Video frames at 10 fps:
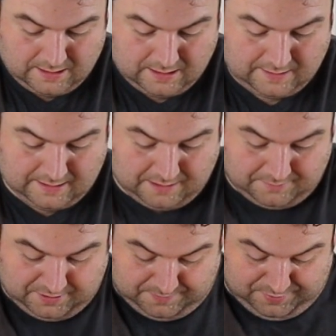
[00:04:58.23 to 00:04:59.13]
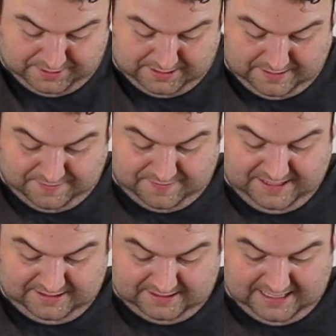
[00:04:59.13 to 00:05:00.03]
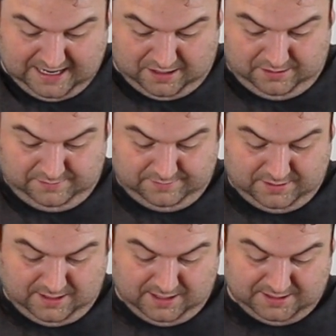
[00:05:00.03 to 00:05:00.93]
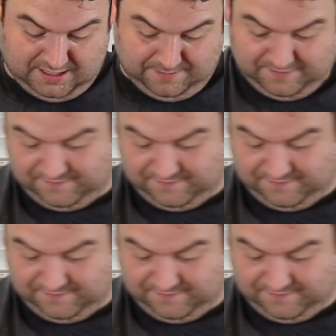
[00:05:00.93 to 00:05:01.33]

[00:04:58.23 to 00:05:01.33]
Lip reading: and then I'm going to put this layer on top of